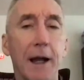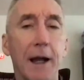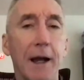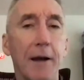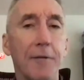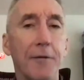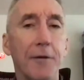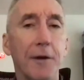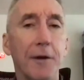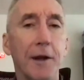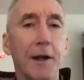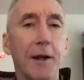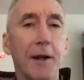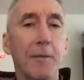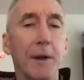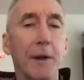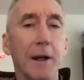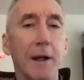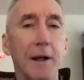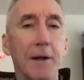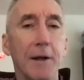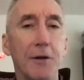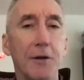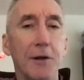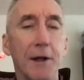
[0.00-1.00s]
after they've
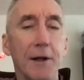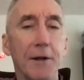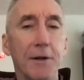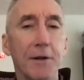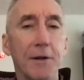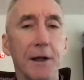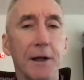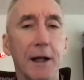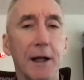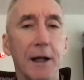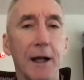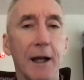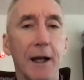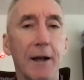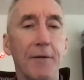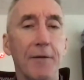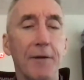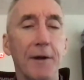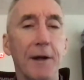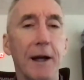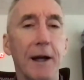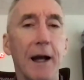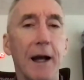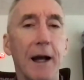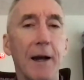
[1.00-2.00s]
been ingesting
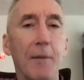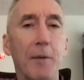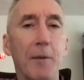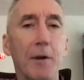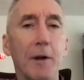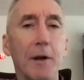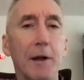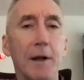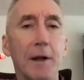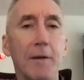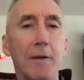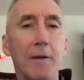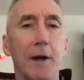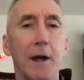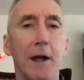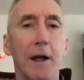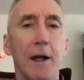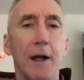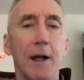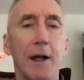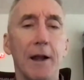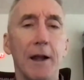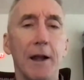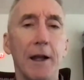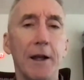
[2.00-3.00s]
caffeine, I believe
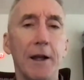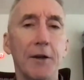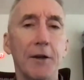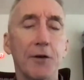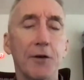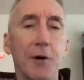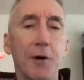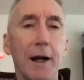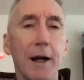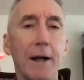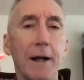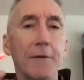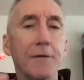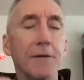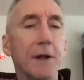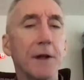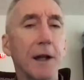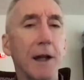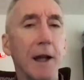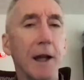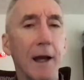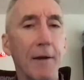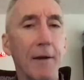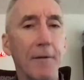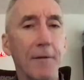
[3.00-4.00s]
that it drives the
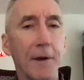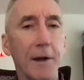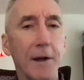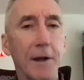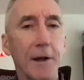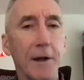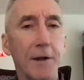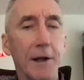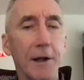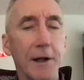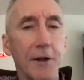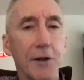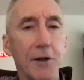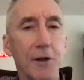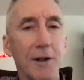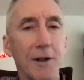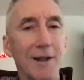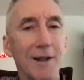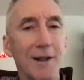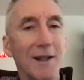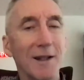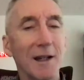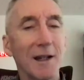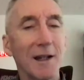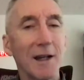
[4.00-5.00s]
caffeine
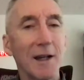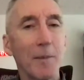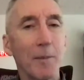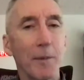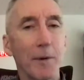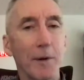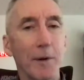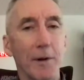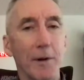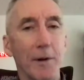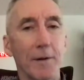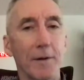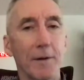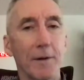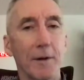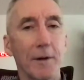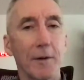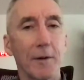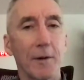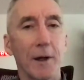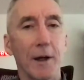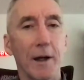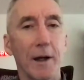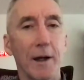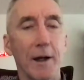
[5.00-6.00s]
addiction deeper,
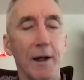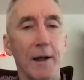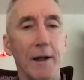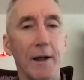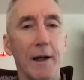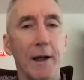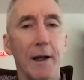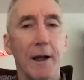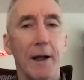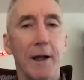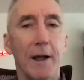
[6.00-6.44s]
okay?